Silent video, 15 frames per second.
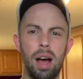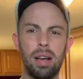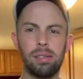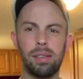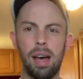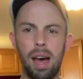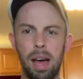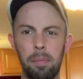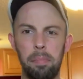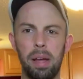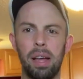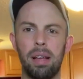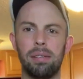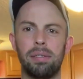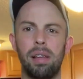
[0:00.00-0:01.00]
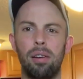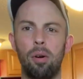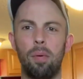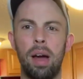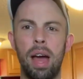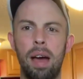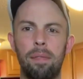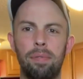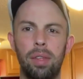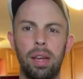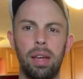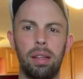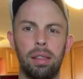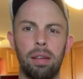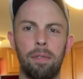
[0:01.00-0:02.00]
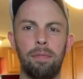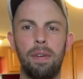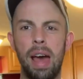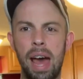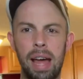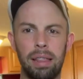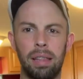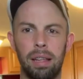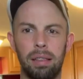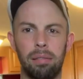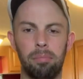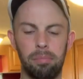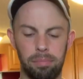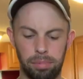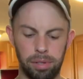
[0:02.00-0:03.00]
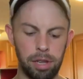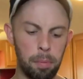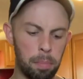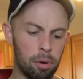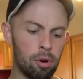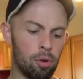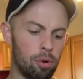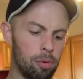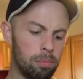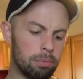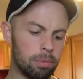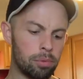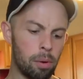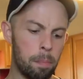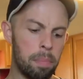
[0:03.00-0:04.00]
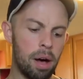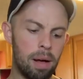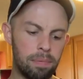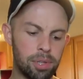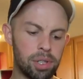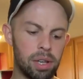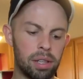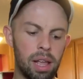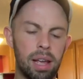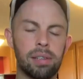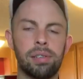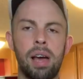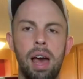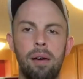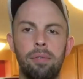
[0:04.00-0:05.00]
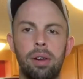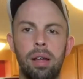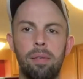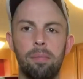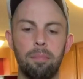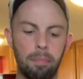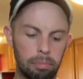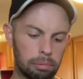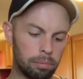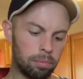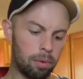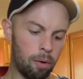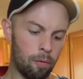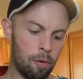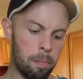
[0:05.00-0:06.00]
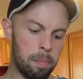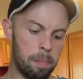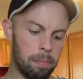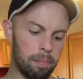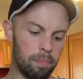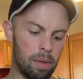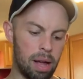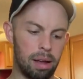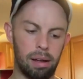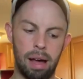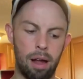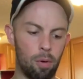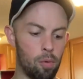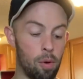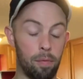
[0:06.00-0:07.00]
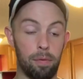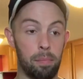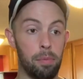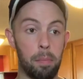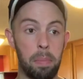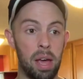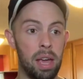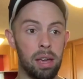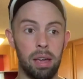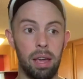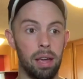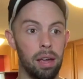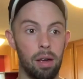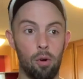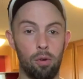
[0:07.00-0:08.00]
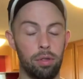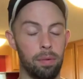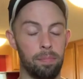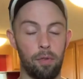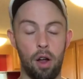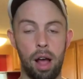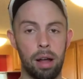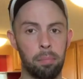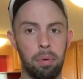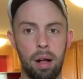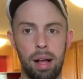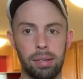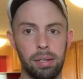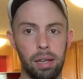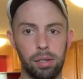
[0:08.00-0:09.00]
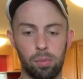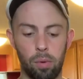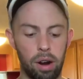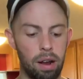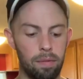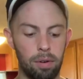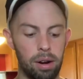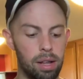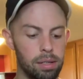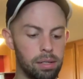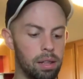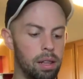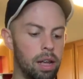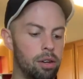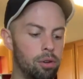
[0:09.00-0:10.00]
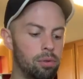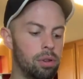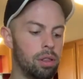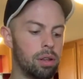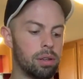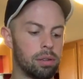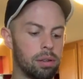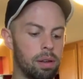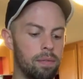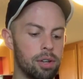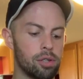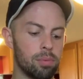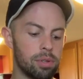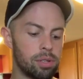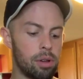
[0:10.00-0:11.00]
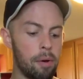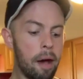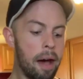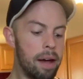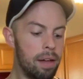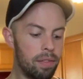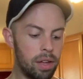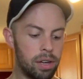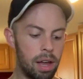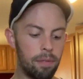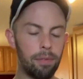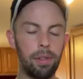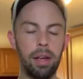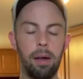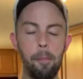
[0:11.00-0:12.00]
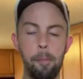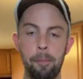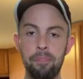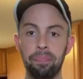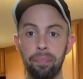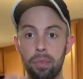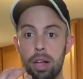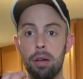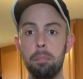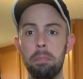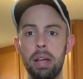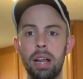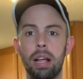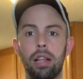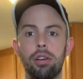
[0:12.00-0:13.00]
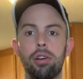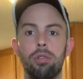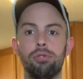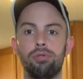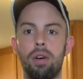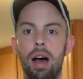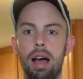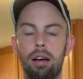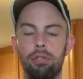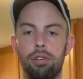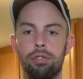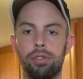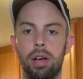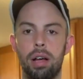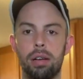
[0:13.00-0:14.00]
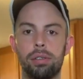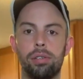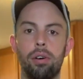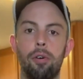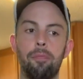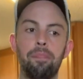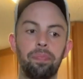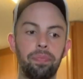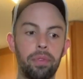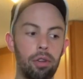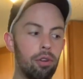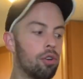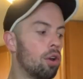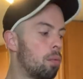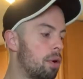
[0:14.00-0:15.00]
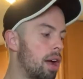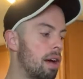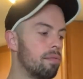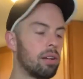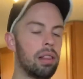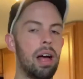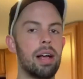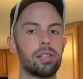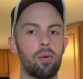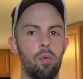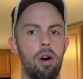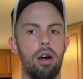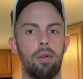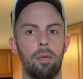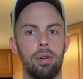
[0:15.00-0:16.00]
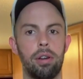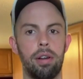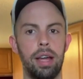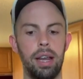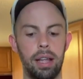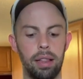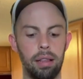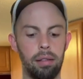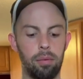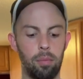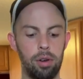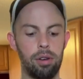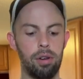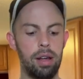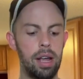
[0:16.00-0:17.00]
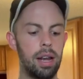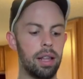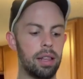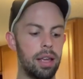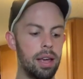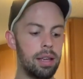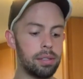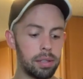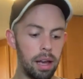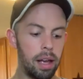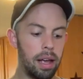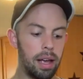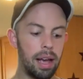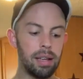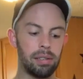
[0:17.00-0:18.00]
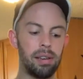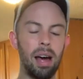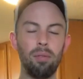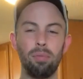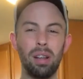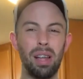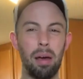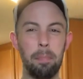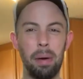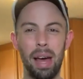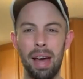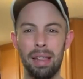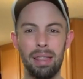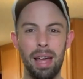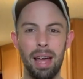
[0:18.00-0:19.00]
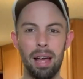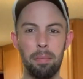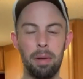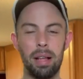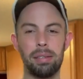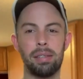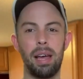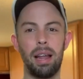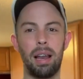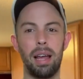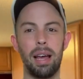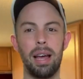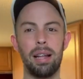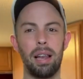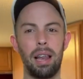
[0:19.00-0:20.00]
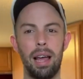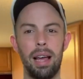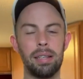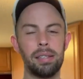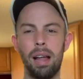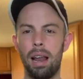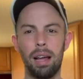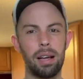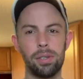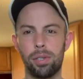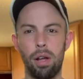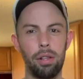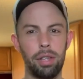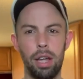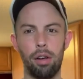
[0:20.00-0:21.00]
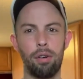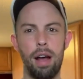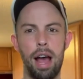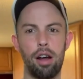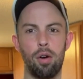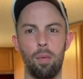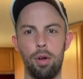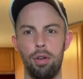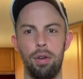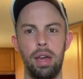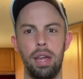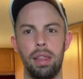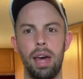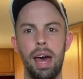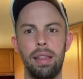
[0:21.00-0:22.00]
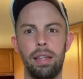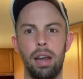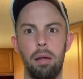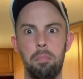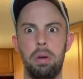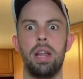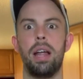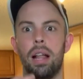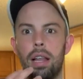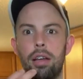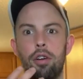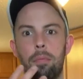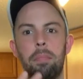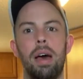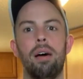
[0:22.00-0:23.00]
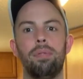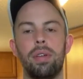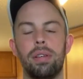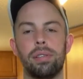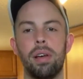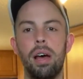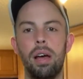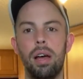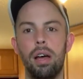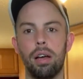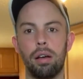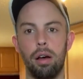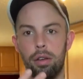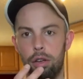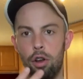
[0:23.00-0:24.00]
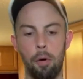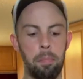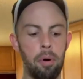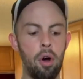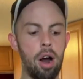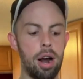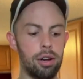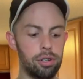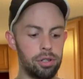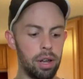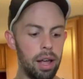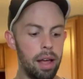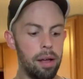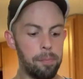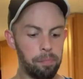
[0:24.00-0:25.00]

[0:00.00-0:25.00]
dry side because they don't have the fat that typical puffs and things have in it from, like, I don't know, from the baking or the frying process, whatever it is that they do to the conventional one. So they definitely immediately go dry on your tongue. So you're gonna want to have a glass of water when you're eating these. It's not really a bad thing. I'm not saying it's not like a saltine cracker where you eat that and then immediately your mouth is parched.